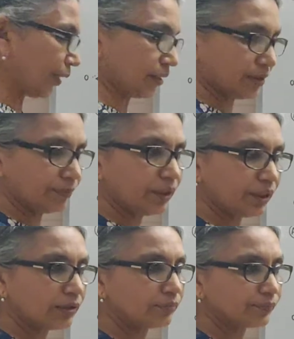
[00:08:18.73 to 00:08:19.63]
mu s,
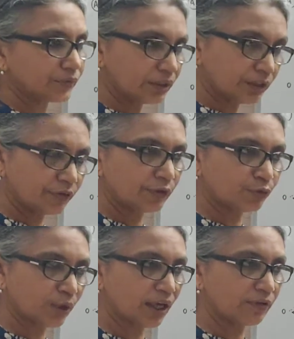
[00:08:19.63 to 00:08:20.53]
meaning even
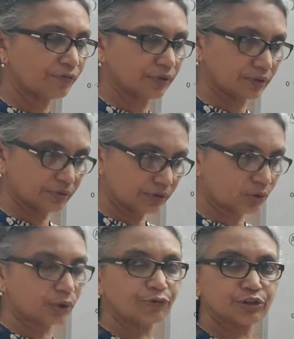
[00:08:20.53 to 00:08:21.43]
if you have
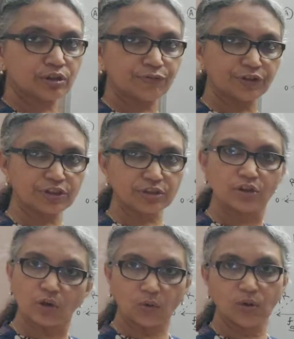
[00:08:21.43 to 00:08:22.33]
the coefficient of
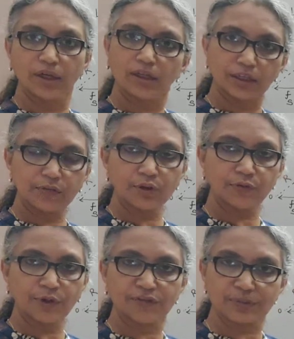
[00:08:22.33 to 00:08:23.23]
friction low,
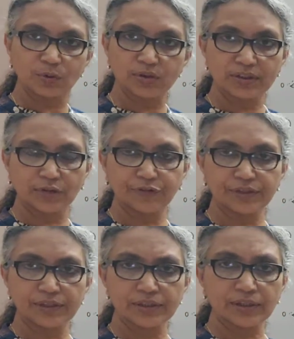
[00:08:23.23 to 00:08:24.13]
even if you have smooth
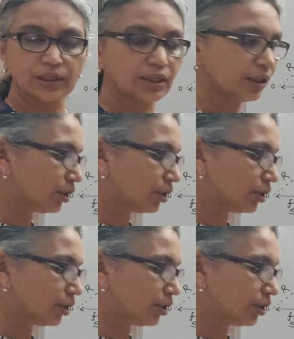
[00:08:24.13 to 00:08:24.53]
surfaces,